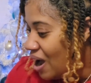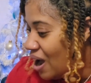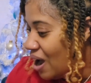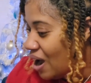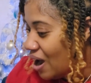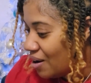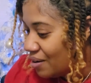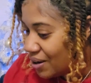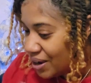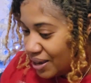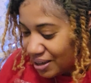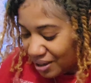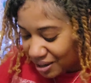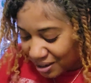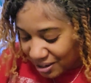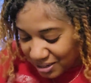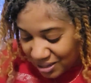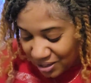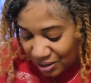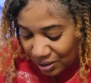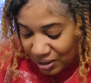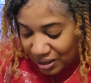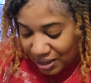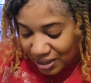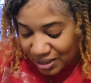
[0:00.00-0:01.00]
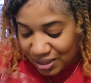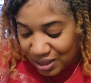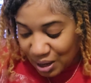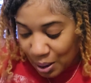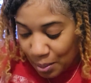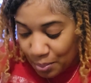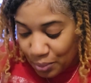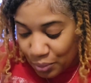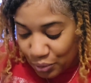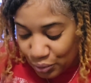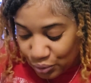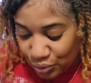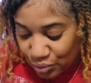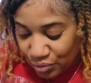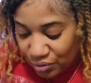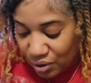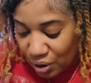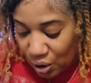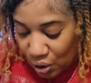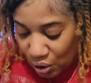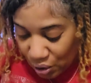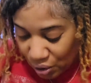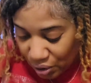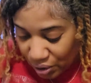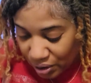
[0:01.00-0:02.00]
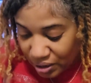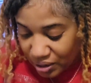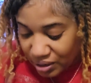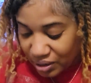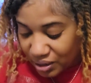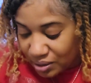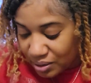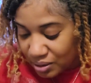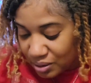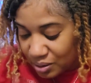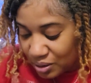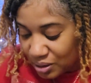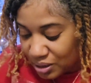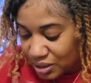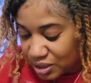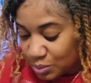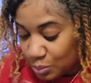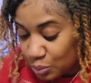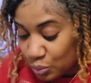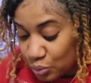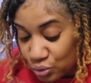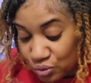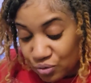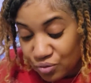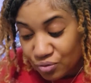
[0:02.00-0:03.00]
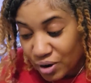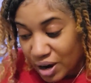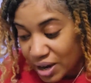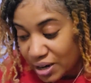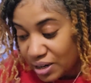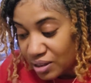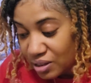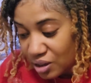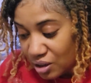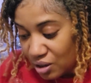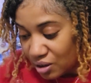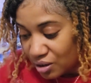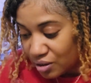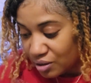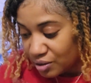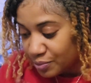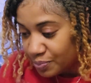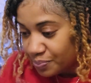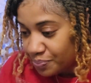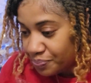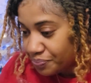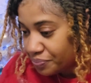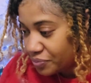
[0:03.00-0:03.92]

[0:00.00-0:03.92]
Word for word: All right, y'all. So let's move on. Let's move right along.